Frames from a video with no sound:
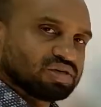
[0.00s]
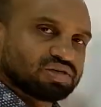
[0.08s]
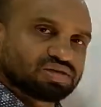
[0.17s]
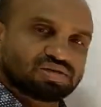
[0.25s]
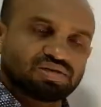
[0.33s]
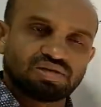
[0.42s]

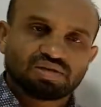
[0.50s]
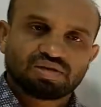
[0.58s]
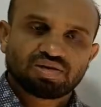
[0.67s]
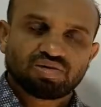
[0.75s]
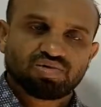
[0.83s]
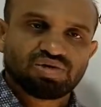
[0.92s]
is
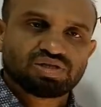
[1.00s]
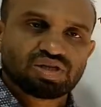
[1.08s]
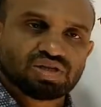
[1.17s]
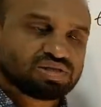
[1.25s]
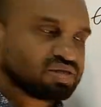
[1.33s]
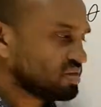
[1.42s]
Lewis
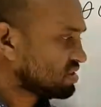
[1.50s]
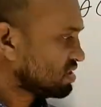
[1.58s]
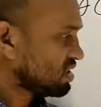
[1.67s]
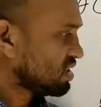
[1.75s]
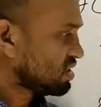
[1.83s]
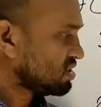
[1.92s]

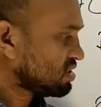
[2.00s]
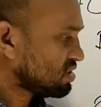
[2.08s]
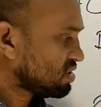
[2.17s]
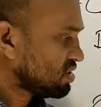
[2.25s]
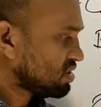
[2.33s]
acid and